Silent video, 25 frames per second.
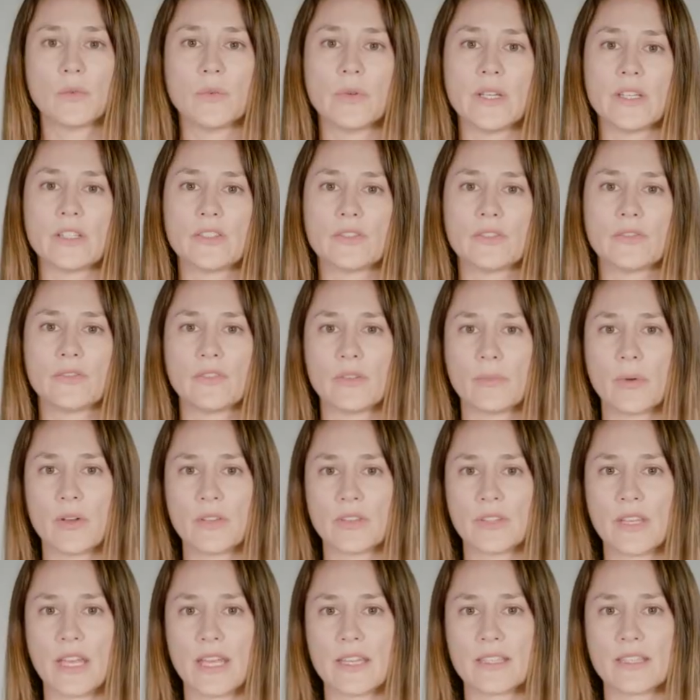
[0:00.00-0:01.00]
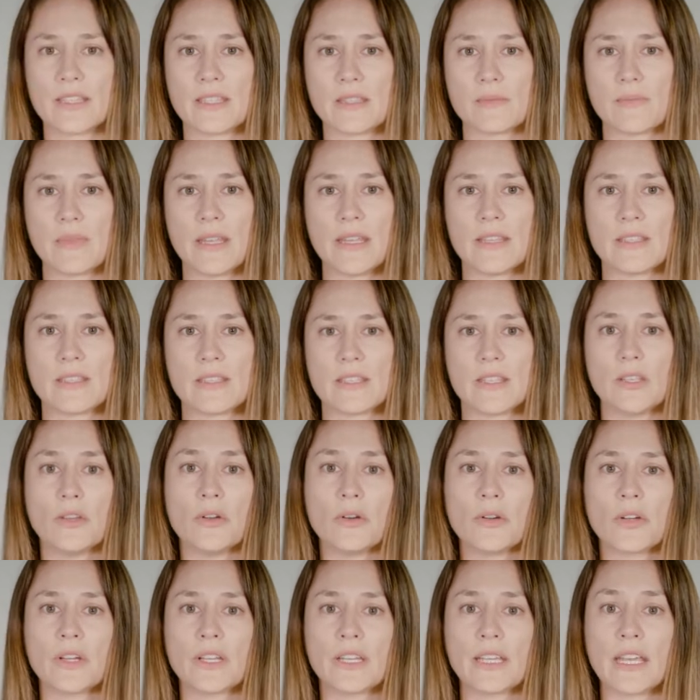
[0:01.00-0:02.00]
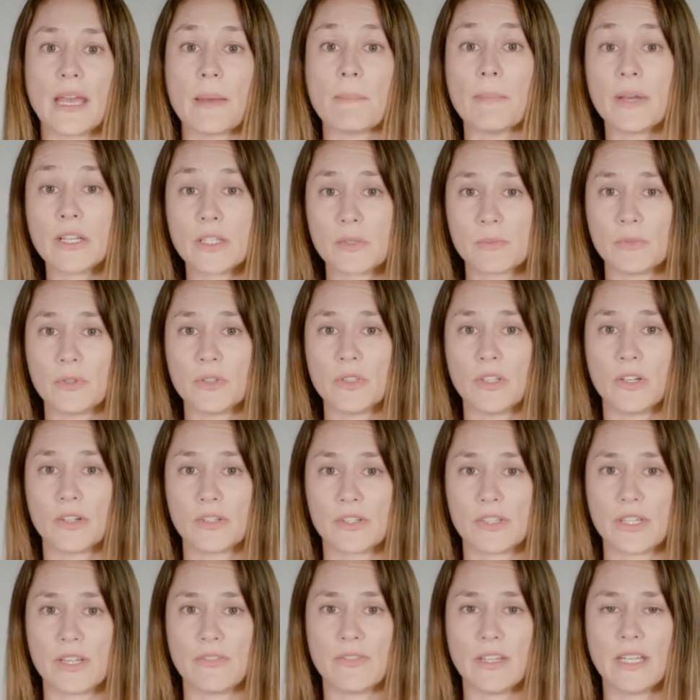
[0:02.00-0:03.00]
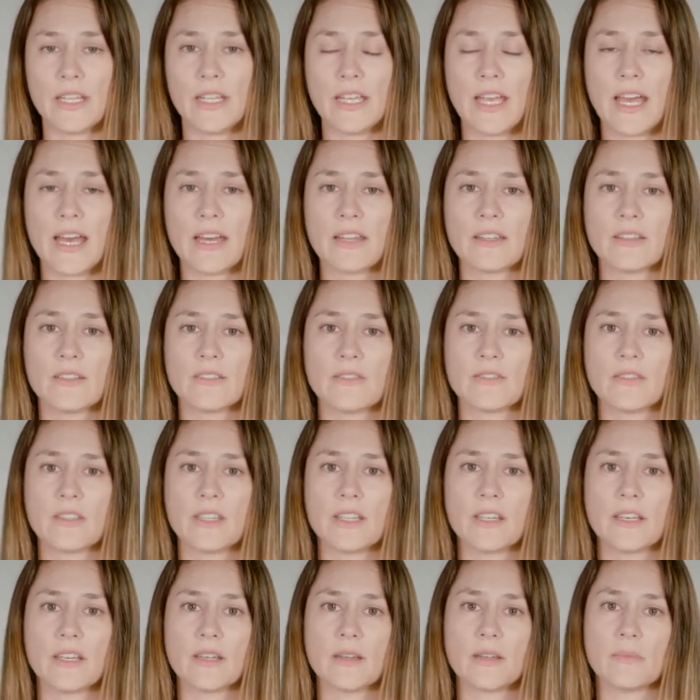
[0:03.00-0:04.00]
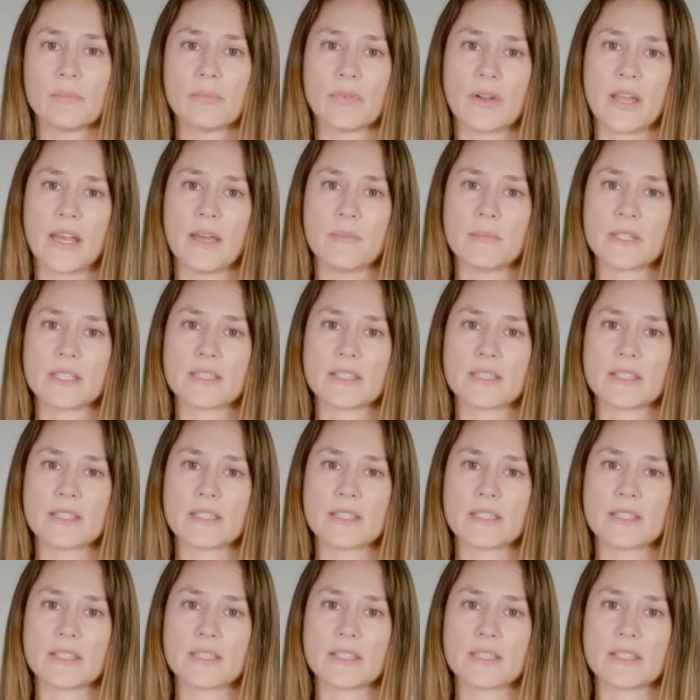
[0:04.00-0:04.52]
which for both cases means that you're going to get much more longevity out of the pram